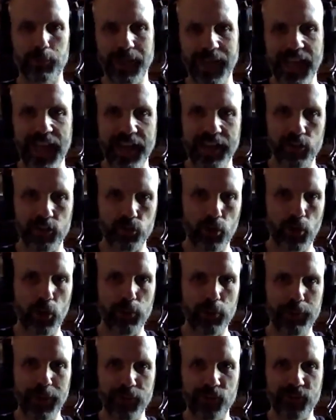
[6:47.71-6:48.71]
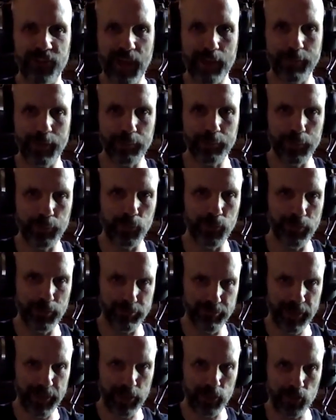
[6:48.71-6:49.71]
mechanics are all about stabbing people in
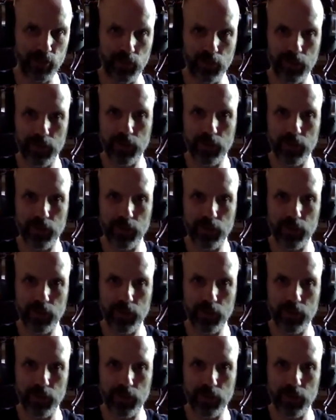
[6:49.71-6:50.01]
the face.